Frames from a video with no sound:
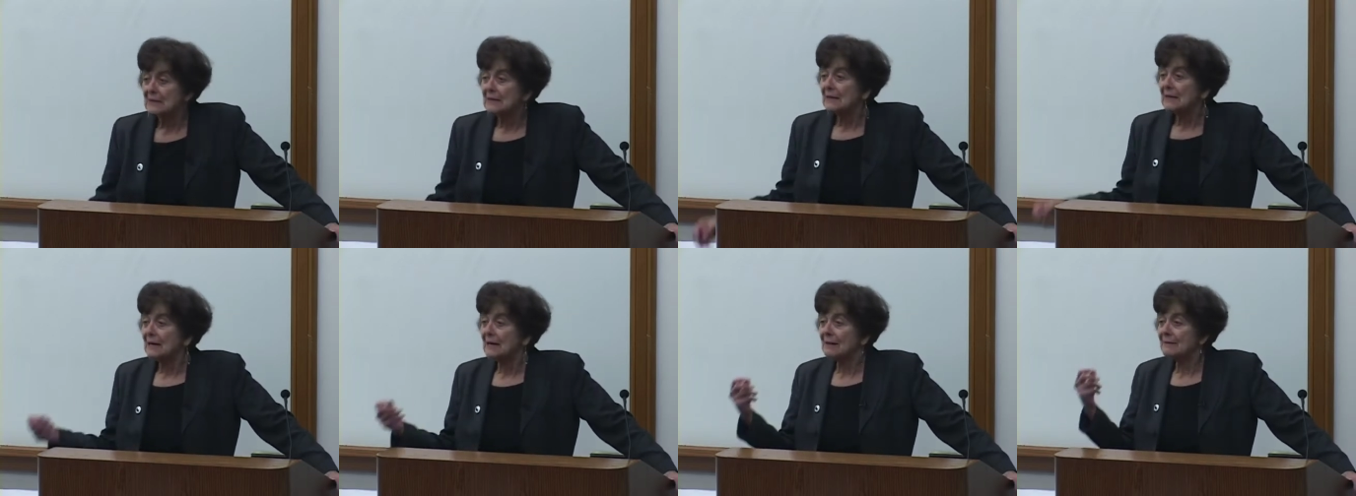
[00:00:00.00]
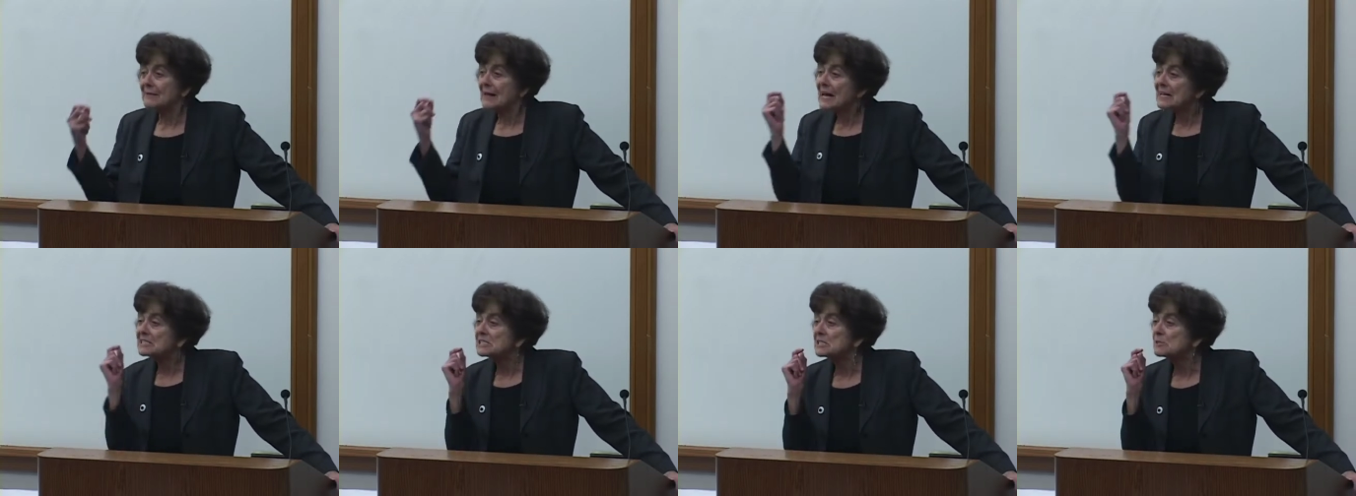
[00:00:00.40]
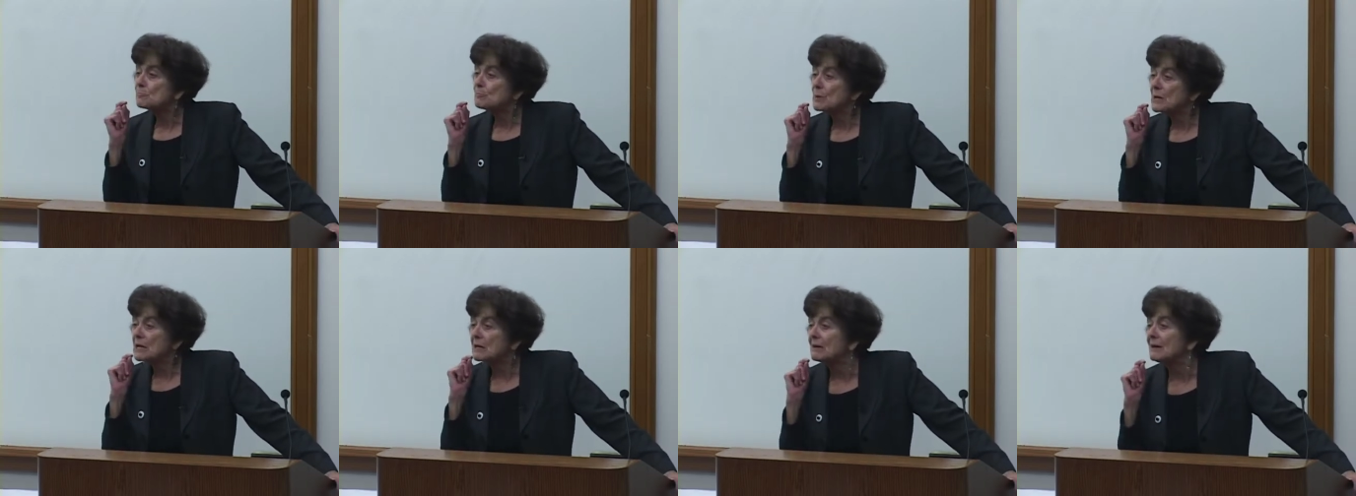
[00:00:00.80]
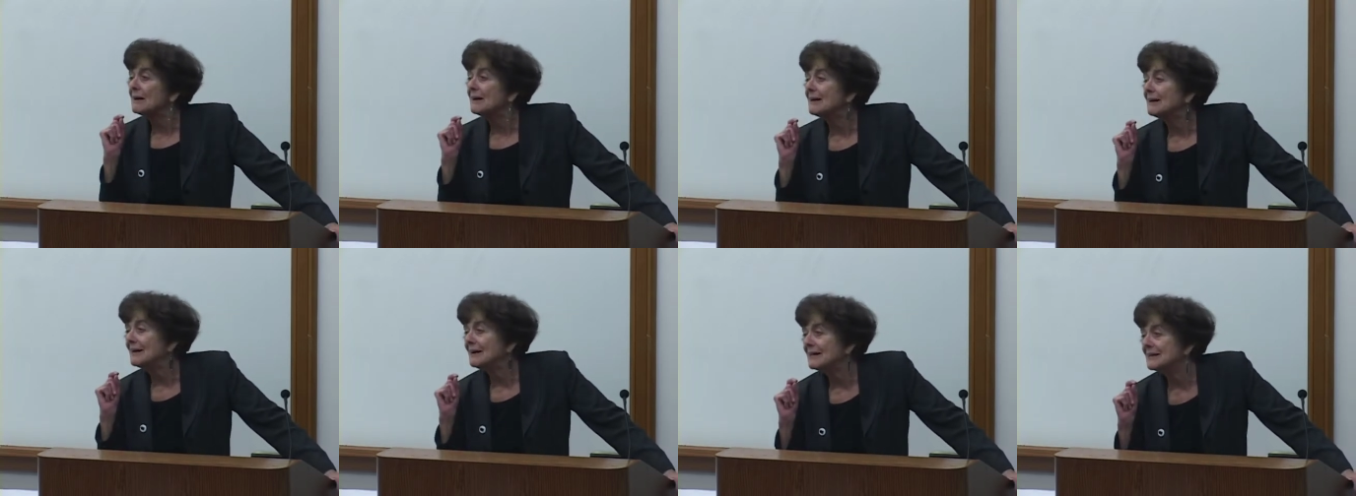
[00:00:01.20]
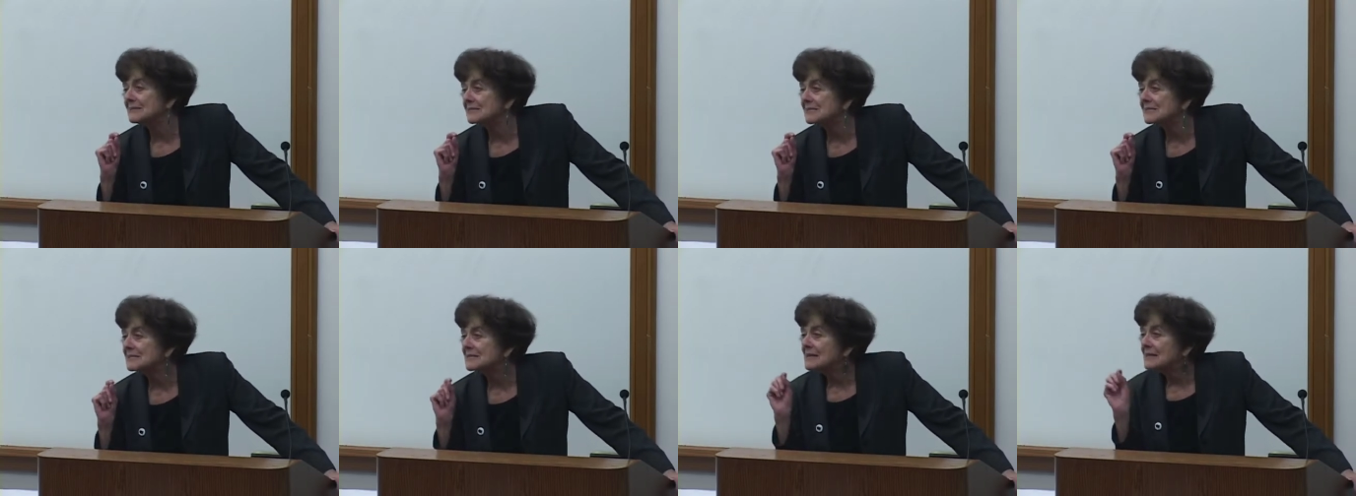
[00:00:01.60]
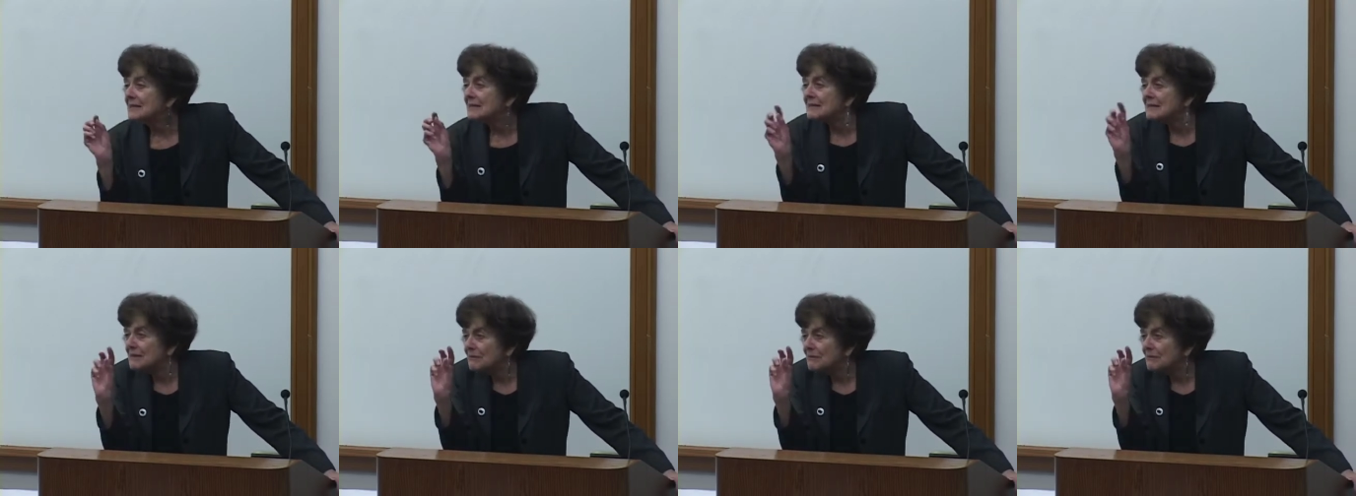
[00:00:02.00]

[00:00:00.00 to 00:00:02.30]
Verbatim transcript: Uh, that's because they're